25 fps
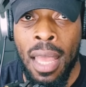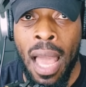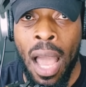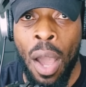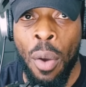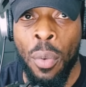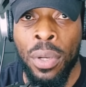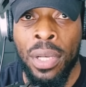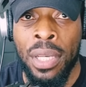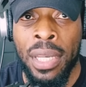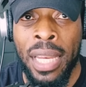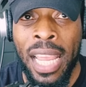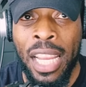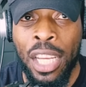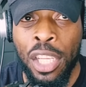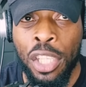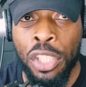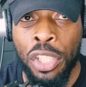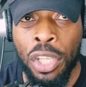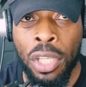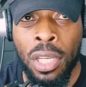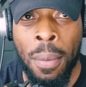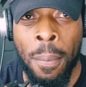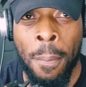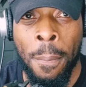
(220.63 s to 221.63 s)
Our
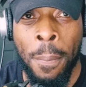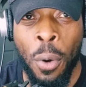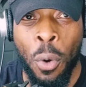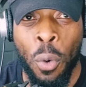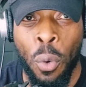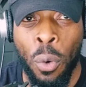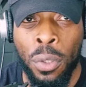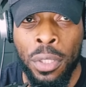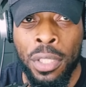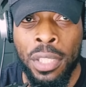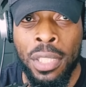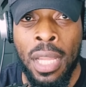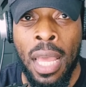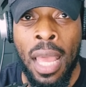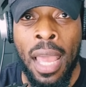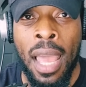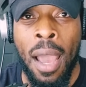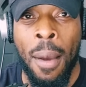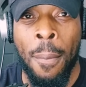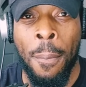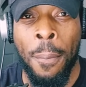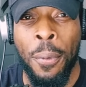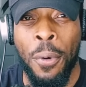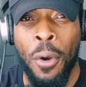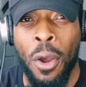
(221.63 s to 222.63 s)
nation imports
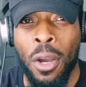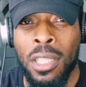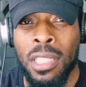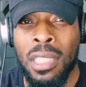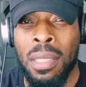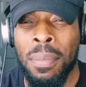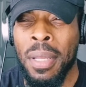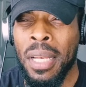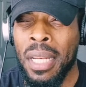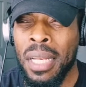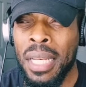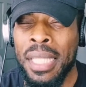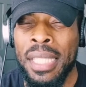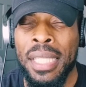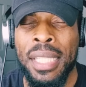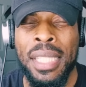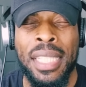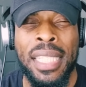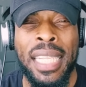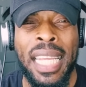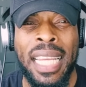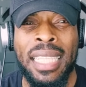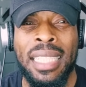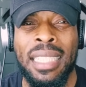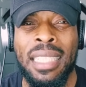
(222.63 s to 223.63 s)
approximately
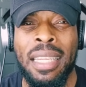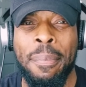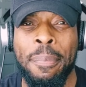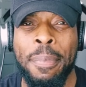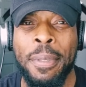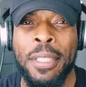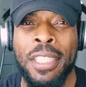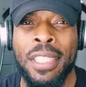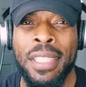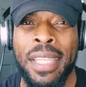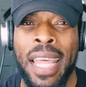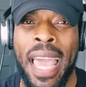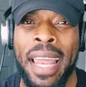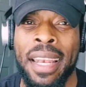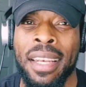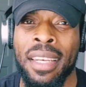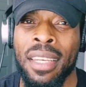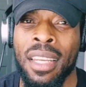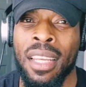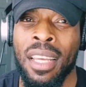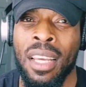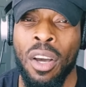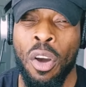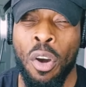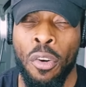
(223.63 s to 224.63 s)
60%
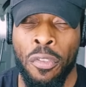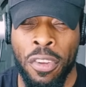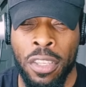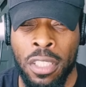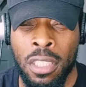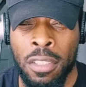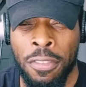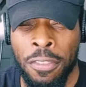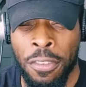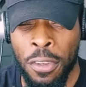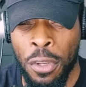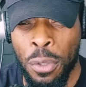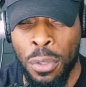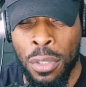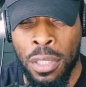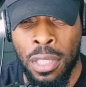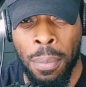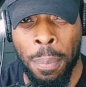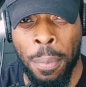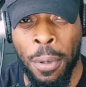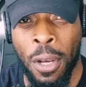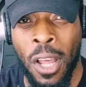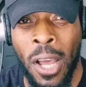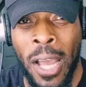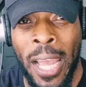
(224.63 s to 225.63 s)
of its food
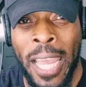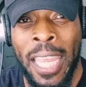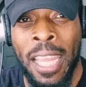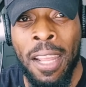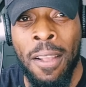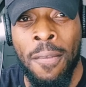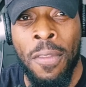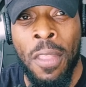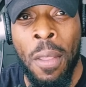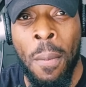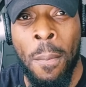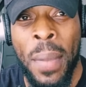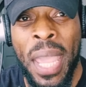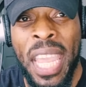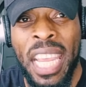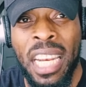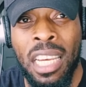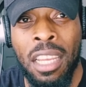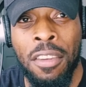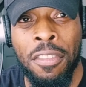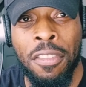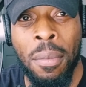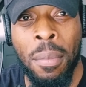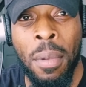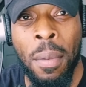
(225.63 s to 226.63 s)
supply,
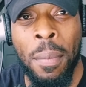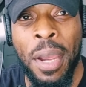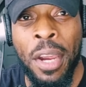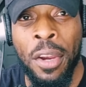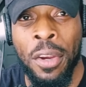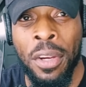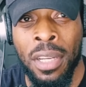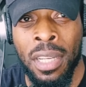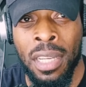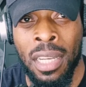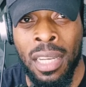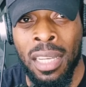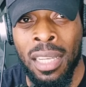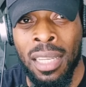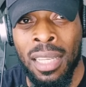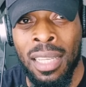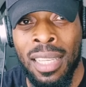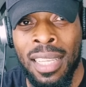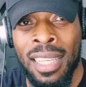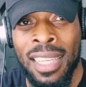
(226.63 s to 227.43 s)
mainly from America.